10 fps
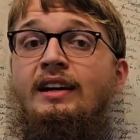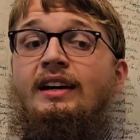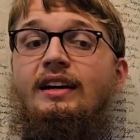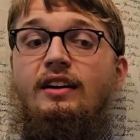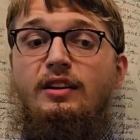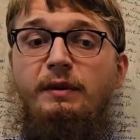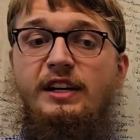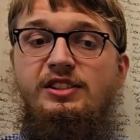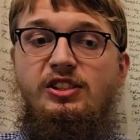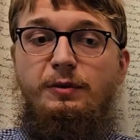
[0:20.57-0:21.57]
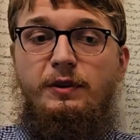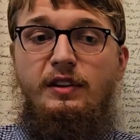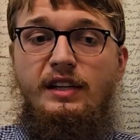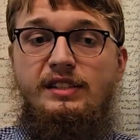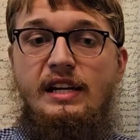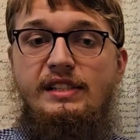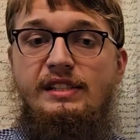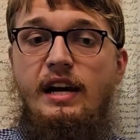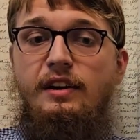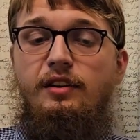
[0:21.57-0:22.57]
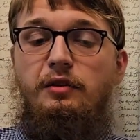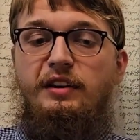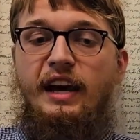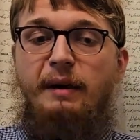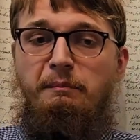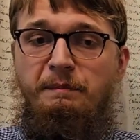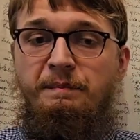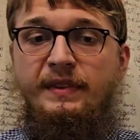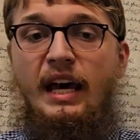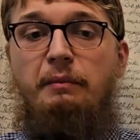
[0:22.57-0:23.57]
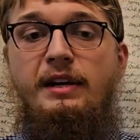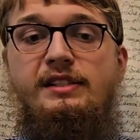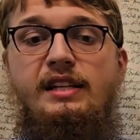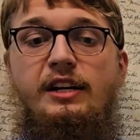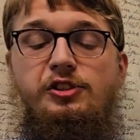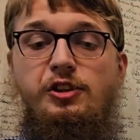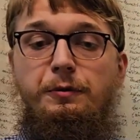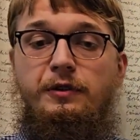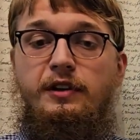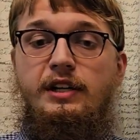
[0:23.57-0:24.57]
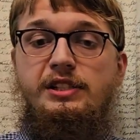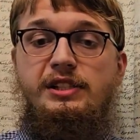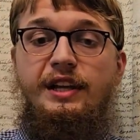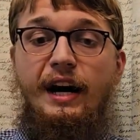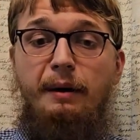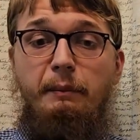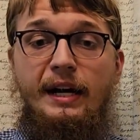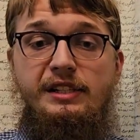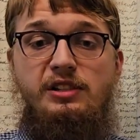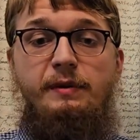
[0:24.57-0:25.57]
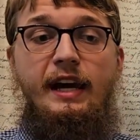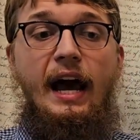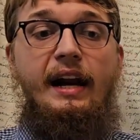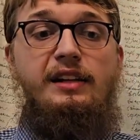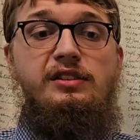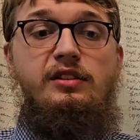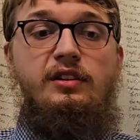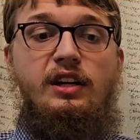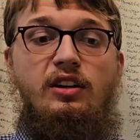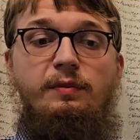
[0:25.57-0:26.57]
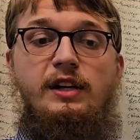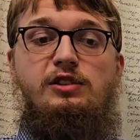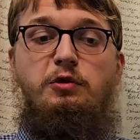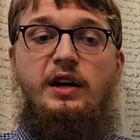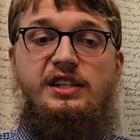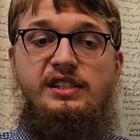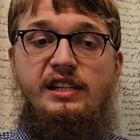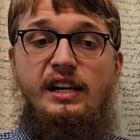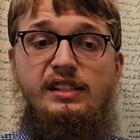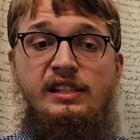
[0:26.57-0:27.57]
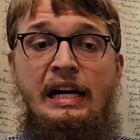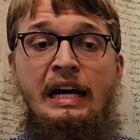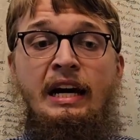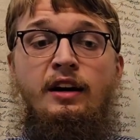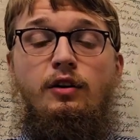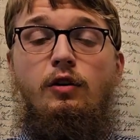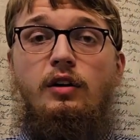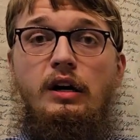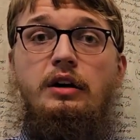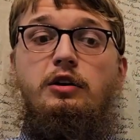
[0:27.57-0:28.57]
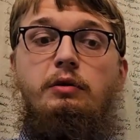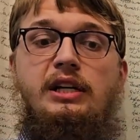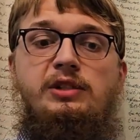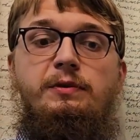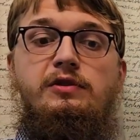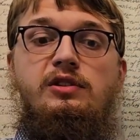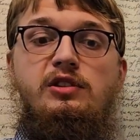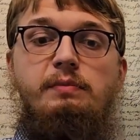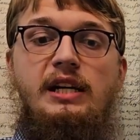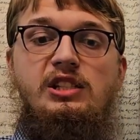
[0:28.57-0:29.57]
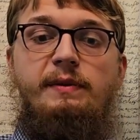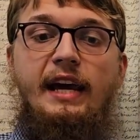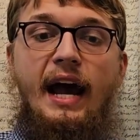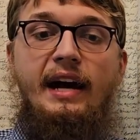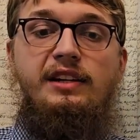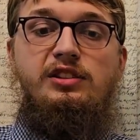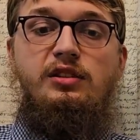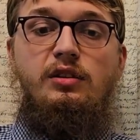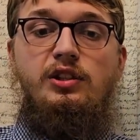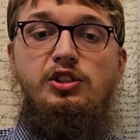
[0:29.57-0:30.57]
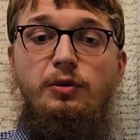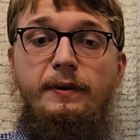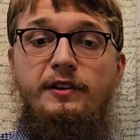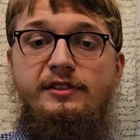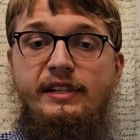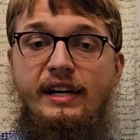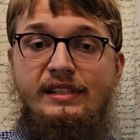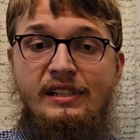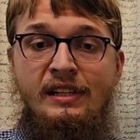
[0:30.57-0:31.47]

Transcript: Killer Bunnies Jupiter is a standalone game. That means that Jupiter is not meant to be added to your Killer Bunnies Quest set, nor are quest boosters meant to be added to your Jupiter set.